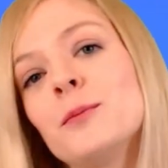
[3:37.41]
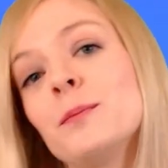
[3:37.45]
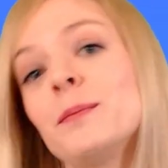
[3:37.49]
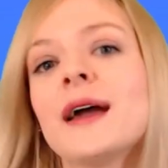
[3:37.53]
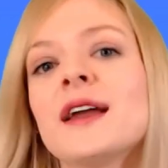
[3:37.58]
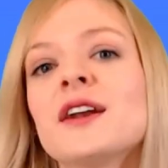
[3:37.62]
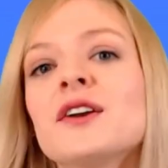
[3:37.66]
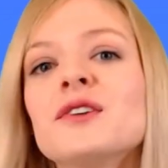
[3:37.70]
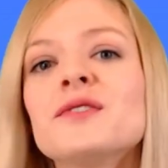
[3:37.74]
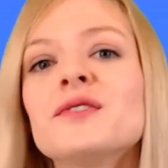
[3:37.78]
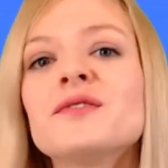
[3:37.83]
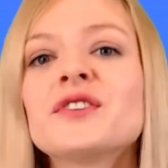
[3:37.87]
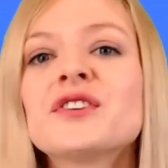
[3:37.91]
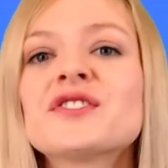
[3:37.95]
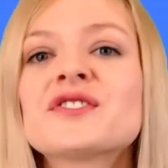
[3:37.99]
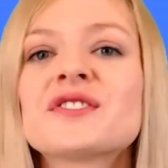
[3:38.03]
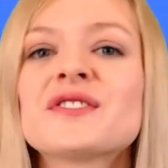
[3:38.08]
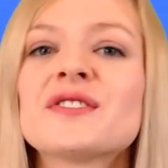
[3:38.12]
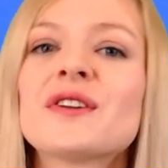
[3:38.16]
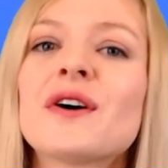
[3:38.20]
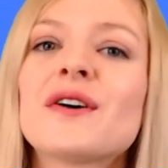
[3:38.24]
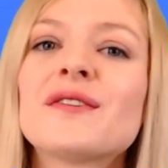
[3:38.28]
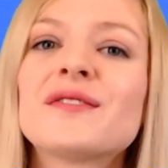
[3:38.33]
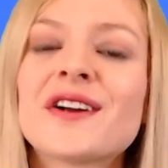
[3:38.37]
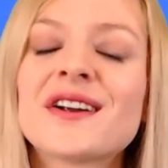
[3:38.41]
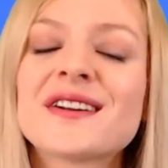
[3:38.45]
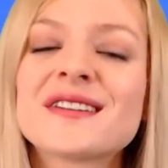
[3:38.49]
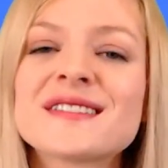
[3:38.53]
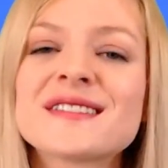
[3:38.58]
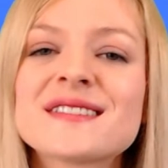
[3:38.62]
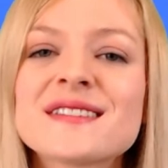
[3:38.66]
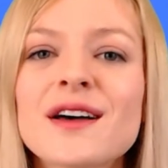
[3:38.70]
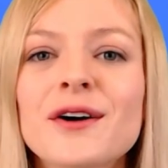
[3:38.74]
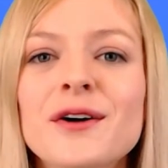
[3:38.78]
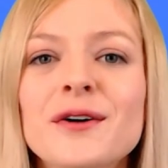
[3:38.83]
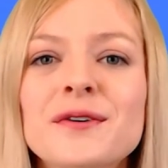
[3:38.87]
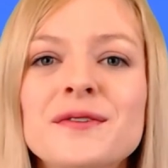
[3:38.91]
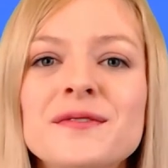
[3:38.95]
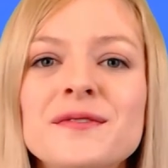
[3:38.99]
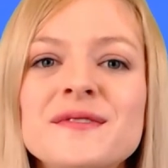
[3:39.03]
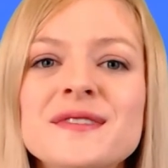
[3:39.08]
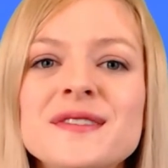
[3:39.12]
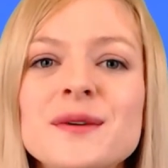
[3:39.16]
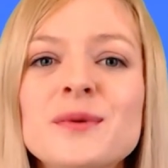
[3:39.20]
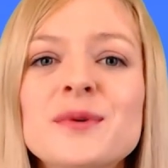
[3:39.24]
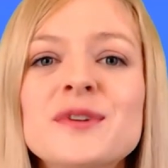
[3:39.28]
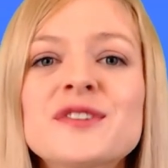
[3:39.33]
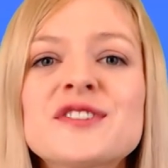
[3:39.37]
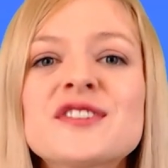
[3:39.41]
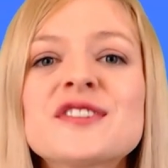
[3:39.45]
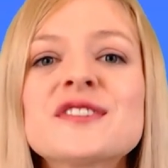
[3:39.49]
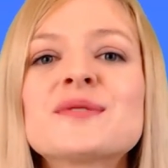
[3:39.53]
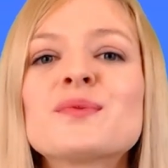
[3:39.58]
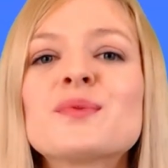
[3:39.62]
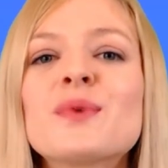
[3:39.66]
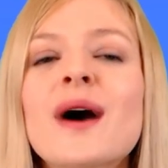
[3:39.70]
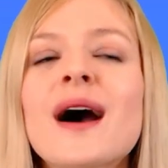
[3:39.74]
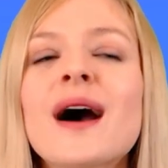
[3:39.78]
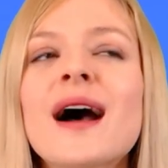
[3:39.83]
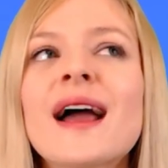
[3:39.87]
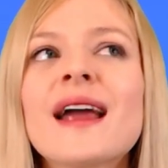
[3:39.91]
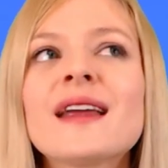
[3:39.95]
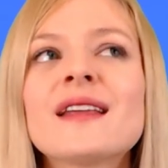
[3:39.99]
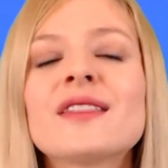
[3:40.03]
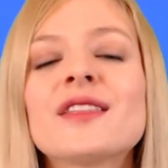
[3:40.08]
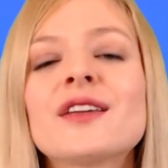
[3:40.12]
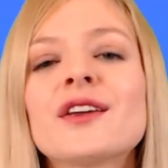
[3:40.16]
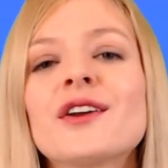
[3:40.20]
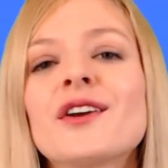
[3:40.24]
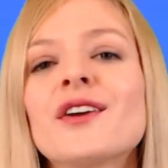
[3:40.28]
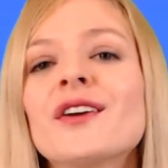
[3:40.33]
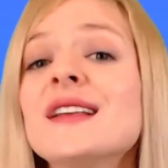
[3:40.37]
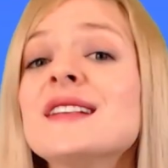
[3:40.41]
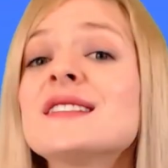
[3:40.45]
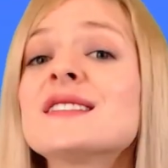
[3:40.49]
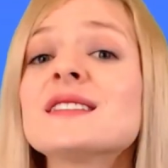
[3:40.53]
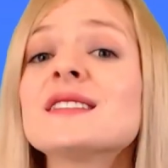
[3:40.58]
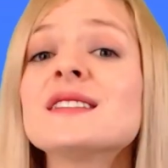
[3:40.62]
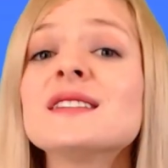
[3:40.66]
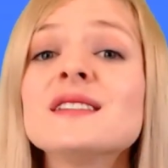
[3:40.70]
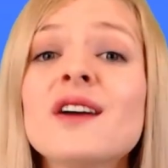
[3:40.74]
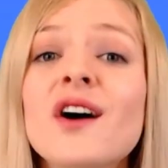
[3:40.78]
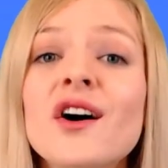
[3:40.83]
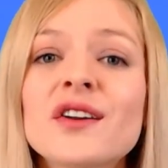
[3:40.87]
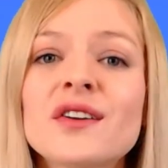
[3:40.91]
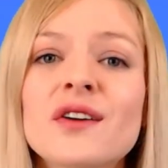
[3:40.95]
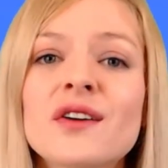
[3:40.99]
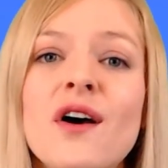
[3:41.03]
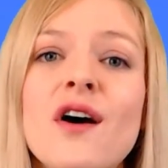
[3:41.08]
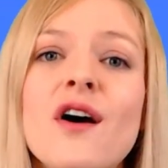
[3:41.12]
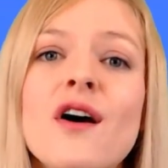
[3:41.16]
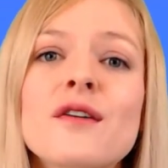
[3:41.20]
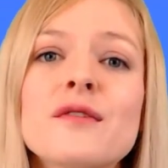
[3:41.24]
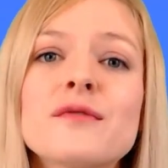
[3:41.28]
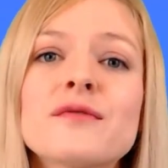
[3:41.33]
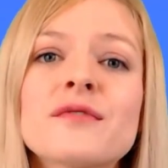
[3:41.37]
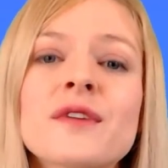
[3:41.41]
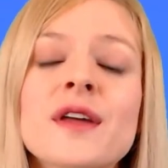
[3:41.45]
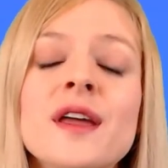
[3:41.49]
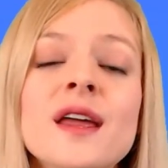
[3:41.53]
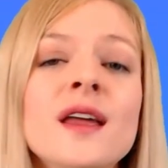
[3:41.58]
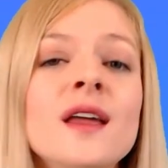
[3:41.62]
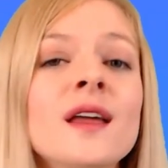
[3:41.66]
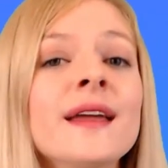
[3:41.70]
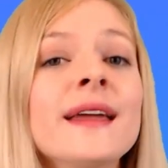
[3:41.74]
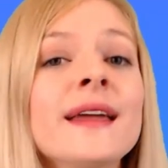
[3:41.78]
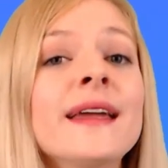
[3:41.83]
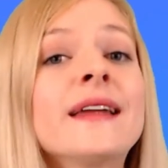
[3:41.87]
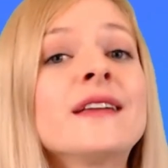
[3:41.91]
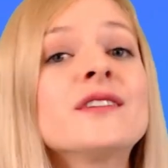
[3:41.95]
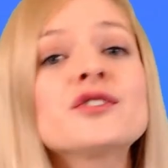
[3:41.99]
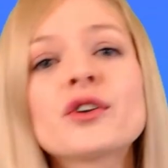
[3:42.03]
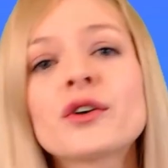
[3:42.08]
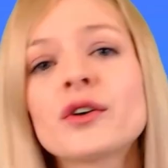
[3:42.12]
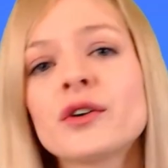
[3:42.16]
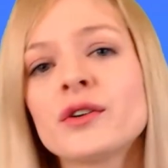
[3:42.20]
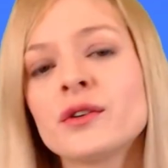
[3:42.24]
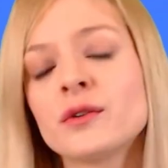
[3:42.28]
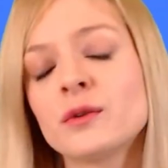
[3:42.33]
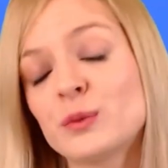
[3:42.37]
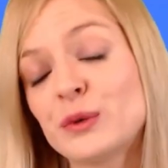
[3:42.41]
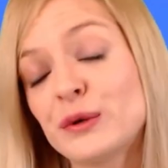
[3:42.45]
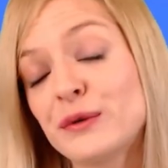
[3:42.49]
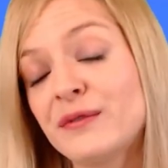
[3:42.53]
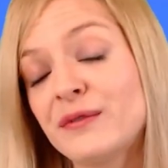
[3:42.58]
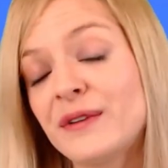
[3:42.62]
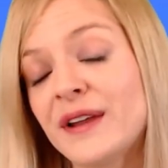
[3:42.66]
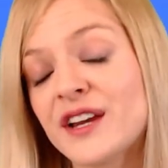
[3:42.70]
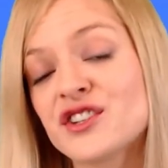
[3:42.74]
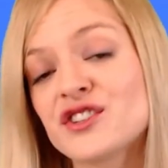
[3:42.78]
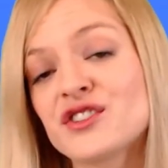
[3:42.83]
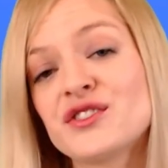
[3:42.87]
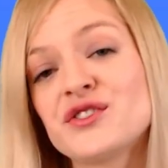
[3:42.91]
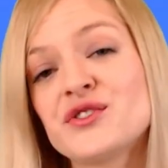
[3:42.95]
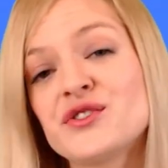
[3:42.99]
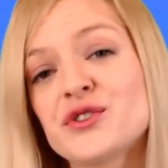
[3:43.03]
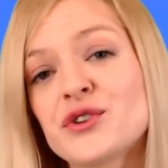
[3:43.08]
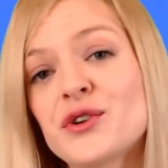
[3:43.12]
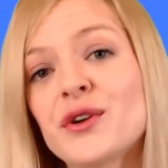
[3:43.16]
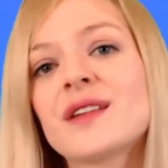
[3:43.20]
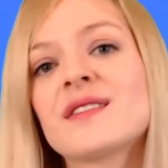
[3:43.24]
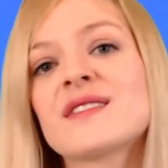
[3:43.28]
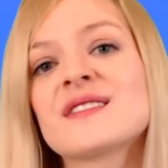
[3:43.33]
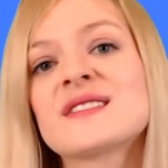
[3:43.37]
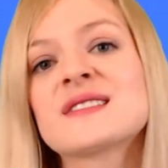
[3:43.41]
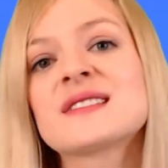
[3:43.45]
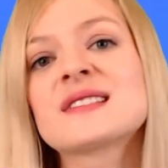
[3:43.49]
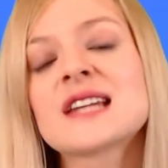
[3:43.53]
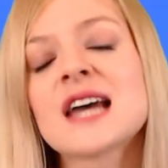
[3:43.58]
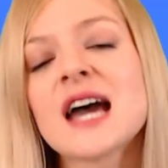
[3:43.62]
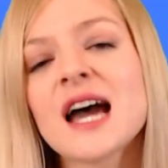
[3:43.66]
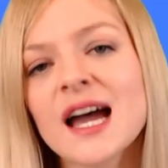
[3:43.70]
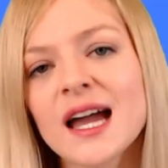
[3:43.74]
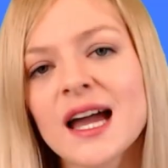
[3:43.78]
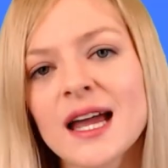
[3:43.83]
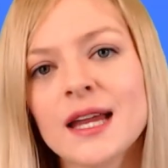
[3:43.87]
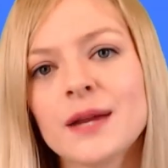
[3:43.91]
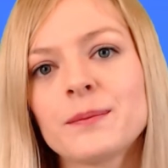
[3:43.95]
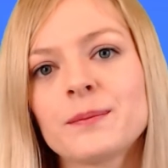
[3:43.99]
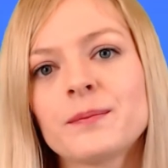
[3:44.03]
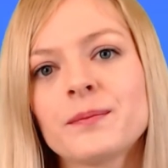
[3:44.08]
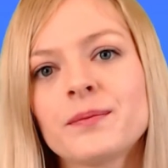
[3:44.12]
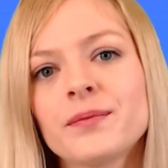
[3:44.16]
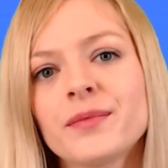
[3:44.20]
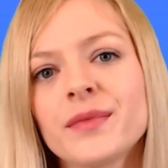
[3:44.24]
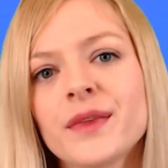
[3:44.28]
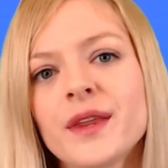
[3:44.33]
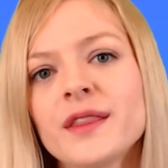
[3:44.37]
better version of ourselves, which is why there is a lot of internal reflection during this time.